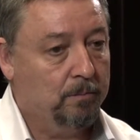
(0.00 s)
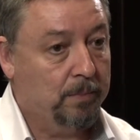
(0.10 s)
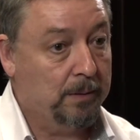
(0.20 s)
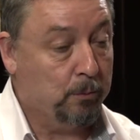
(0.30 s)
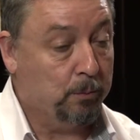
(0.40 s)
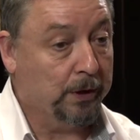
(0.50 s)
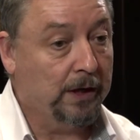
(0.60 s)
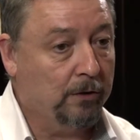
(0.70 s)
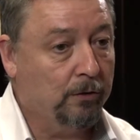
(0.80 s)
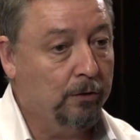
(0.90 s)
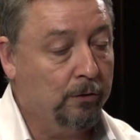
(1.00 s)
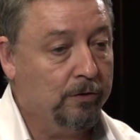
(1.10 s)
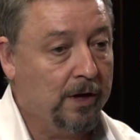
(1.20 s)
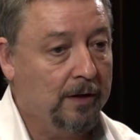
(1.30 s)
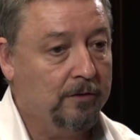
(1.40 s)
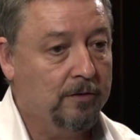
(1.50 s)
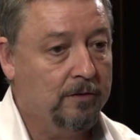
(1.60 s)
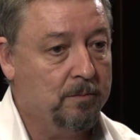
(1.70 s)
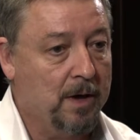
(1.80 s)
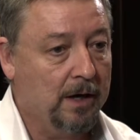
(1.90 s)
people bringing new use cases
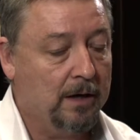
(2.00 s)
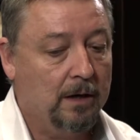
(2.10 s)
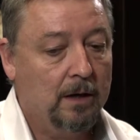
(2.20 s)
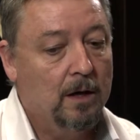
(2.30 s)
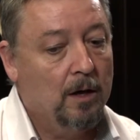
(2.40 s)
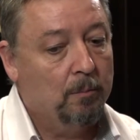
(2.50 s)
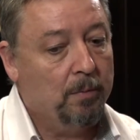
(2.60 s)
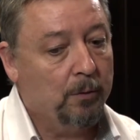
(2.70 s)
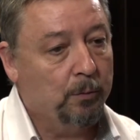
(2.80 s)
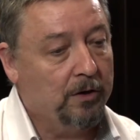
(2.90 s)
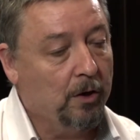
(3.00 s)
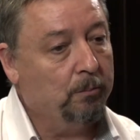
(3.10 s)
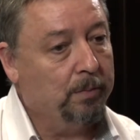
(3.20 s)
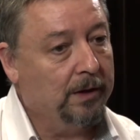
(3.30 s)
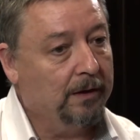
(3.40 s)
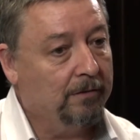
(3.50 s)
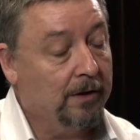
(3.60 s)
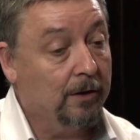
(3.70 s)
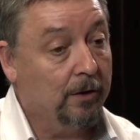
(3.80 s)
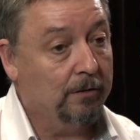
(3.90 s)
to market, but we don't believe that a
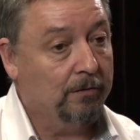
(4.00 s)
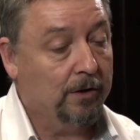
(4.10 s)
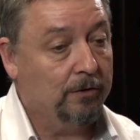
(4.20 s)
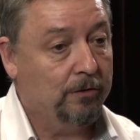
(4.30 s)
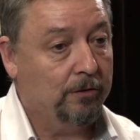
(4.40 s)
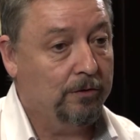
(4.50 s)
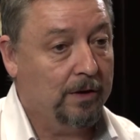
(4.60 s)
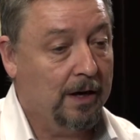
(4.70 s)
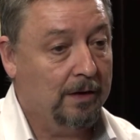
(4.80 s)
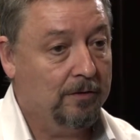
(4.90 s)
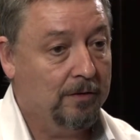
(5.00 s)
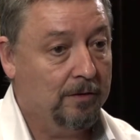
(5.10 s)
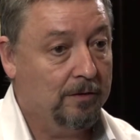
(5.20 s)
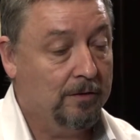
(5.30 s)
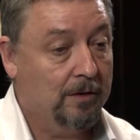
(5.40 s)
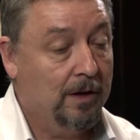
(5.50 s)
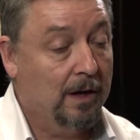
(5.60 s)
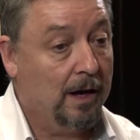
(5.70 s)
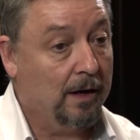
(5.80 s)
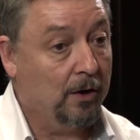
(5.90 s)
lot of those use cases
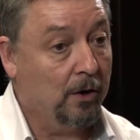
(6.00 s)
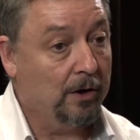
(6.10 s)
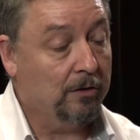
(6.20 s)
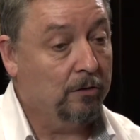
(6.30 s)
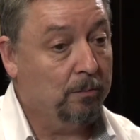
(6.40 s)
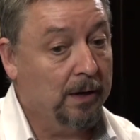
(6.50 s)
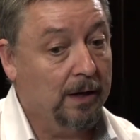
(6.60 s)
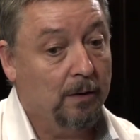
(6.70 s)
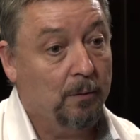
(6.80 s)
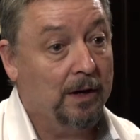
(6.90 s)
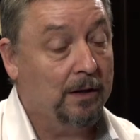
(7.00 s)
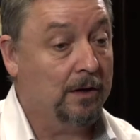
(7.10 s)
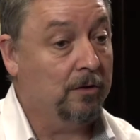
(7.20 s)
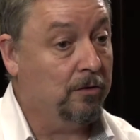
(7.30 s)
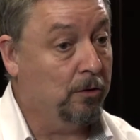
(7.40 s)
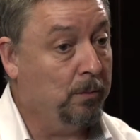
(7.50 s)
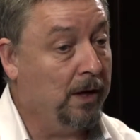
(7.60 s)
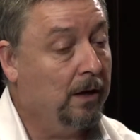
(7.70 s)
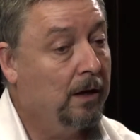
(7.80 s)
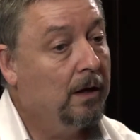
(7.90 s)
are going to be around the consumer.
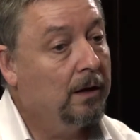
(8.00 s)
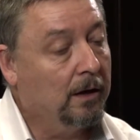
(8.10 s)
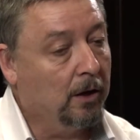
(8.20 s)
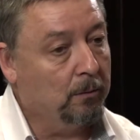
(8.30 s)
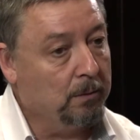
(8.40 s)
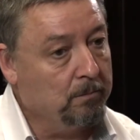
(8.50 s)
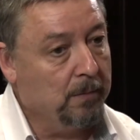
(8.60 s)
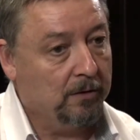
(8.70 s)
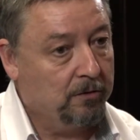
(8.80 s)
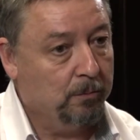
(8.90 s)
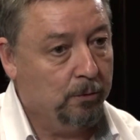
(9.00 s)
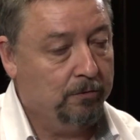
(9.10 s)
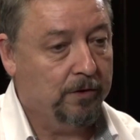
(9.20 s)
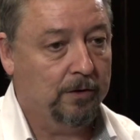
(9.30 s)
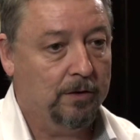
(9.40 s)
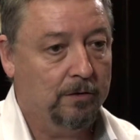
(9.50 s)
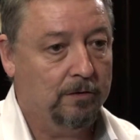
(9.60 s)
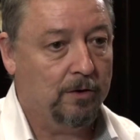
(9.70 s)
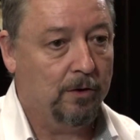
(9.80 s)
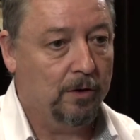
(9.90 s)
They're going to be much more
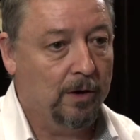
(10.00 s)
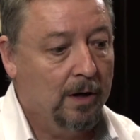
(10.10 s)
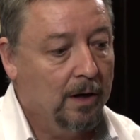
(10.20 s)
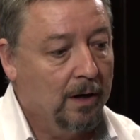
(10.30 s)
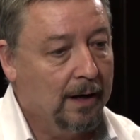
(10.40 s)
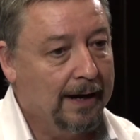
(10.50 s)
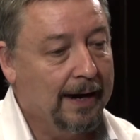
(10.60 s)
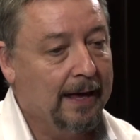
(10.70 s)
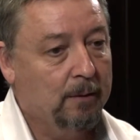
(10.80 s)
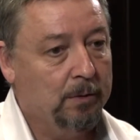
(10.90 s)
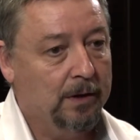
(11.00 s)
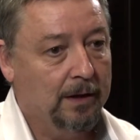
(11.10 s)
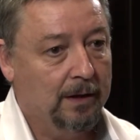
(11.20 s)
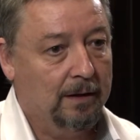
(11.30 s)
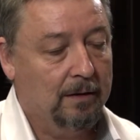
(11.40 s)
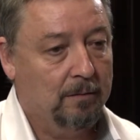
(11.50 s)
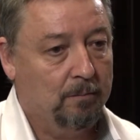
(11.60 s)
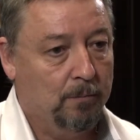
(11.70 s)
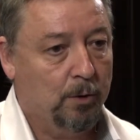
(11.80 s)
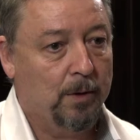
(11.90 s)
focused on enabling
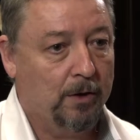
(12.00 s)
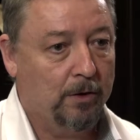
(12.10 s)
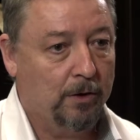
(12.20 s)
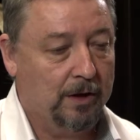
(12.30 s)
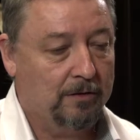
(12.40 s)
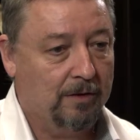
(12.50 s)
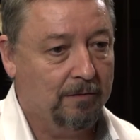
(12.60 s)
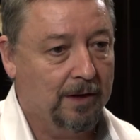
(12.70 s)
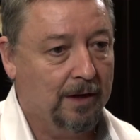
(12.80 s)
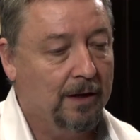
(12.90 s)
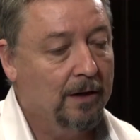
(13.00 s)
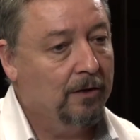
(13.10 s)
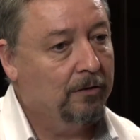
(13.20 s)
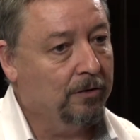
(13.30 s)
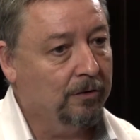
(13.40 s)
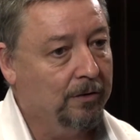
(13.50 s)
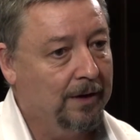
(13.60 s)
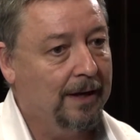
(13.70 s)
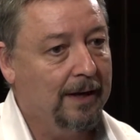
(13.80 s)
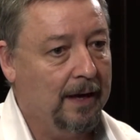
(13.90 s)
mobile connectivity to
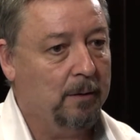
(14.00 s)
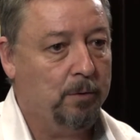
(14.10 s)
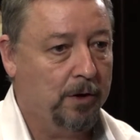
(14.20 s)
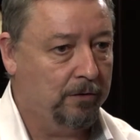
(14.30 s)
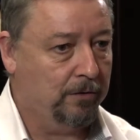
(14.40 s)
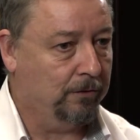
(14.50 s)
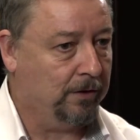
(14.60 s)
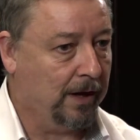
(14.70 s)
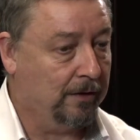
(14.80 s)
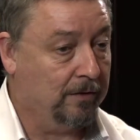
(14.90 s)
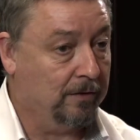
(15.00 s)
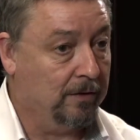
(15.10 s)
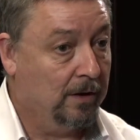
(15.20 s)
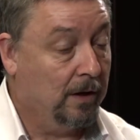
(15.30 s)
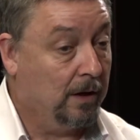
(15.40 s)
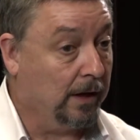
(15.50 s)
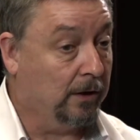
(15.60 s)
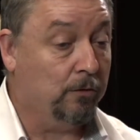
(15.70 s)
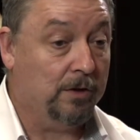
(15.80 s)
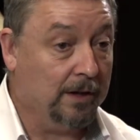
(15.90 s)
key enterprise use cases like
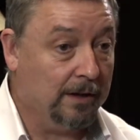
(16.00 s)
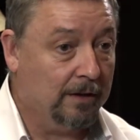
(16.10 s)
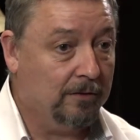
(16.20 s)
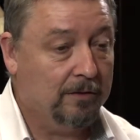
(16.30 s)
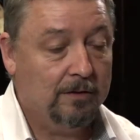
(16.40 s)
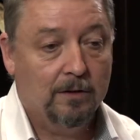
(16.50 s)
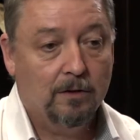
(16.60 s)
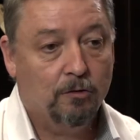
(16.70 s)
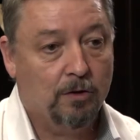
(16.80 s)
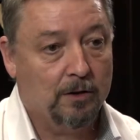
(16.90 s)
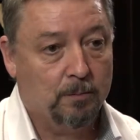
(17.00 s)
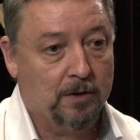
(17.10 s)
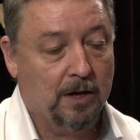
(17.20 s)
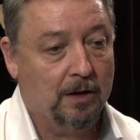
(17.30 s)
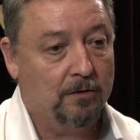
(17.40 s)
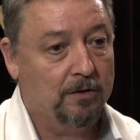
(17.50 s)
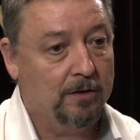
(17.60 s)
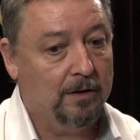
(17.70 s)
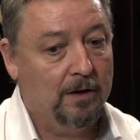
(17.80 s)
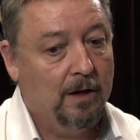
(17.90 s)
utilities,
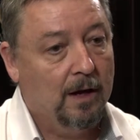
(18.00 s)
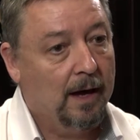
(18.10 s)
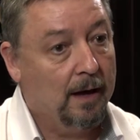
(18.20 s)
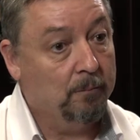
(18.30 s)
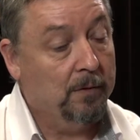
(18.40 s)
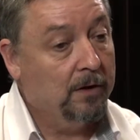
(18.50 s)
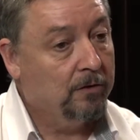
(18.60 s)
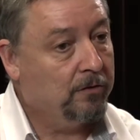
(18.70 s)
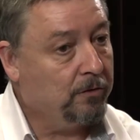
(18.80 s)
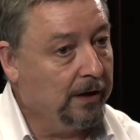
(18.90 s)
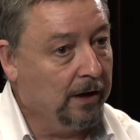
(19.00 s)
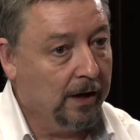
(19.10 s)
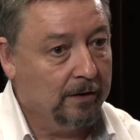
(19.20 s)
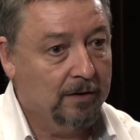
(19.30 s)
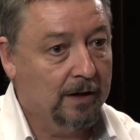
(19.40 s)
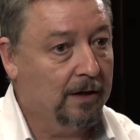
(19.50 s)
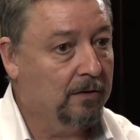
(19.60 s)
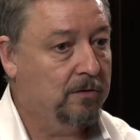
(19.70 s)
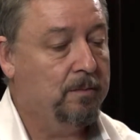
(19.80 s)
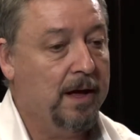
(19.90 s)
transportation, street lighting, and
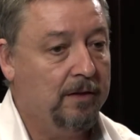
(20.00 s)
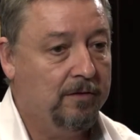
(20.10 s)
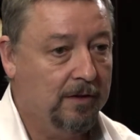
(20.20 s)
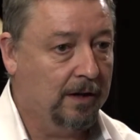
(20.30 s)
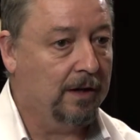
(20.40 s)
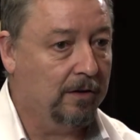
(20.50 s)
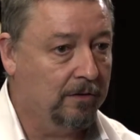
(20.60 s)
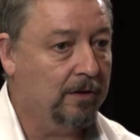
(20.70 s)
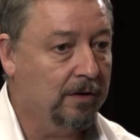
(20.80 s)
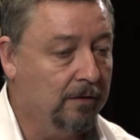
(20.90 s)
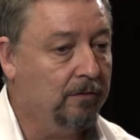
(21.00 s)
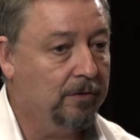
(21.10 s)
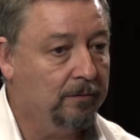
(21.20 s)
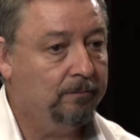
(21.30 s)
smart city initiatives.